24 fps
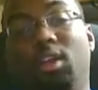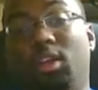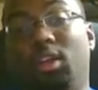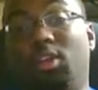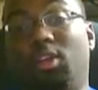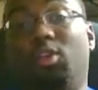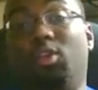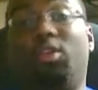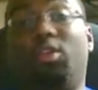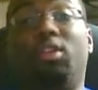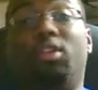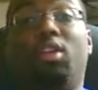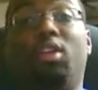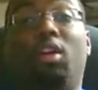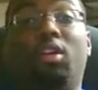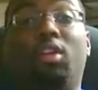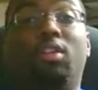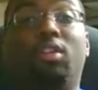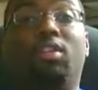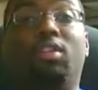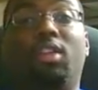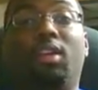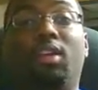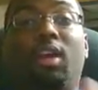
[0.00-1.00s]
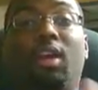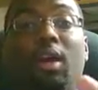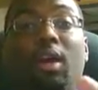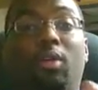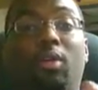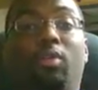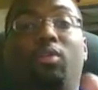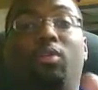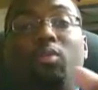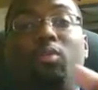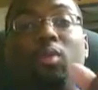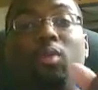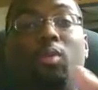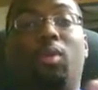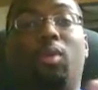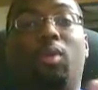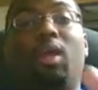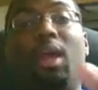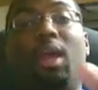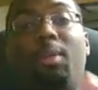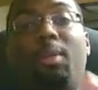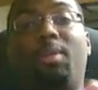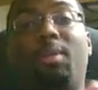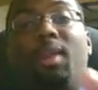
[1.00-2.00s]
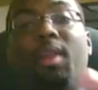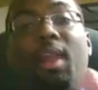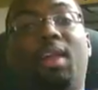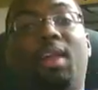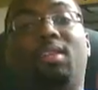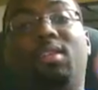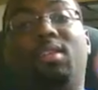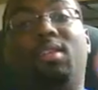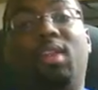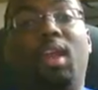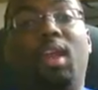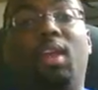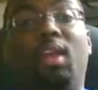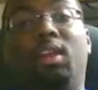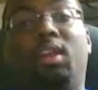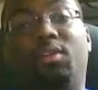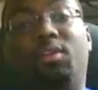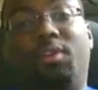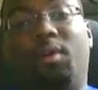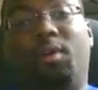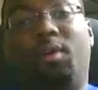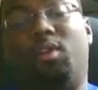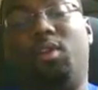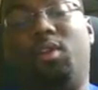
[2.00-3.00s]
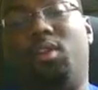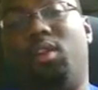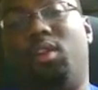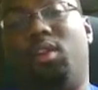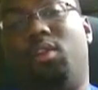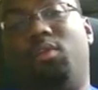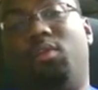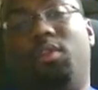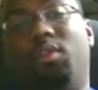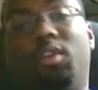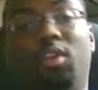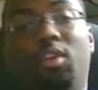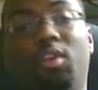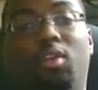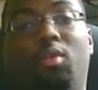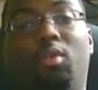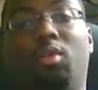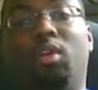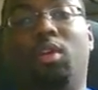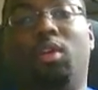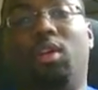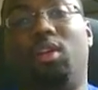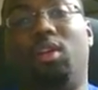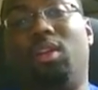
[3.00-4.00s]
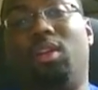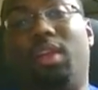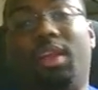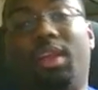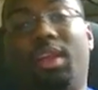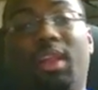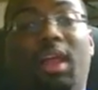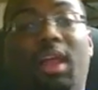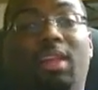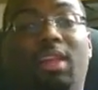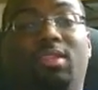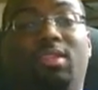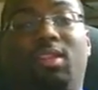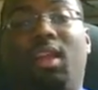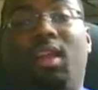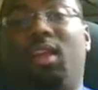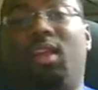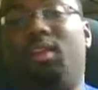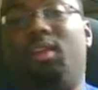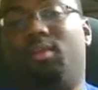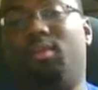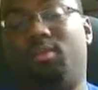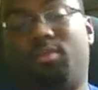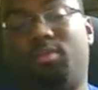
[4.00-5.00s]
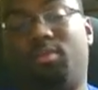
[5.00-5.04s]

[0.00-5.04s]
Y'all can see what would have happened last night if I would have done the video. Like last night.